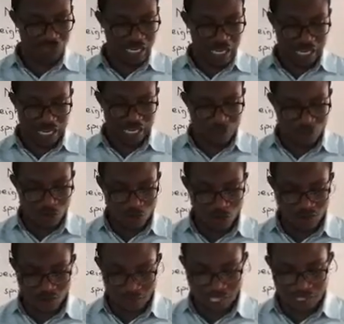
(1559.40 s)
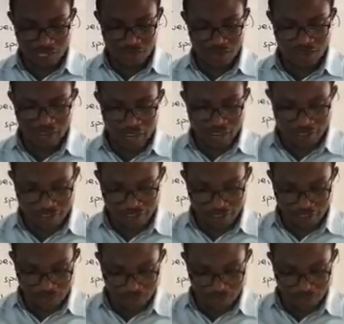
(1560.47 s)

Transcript: the end of question 5.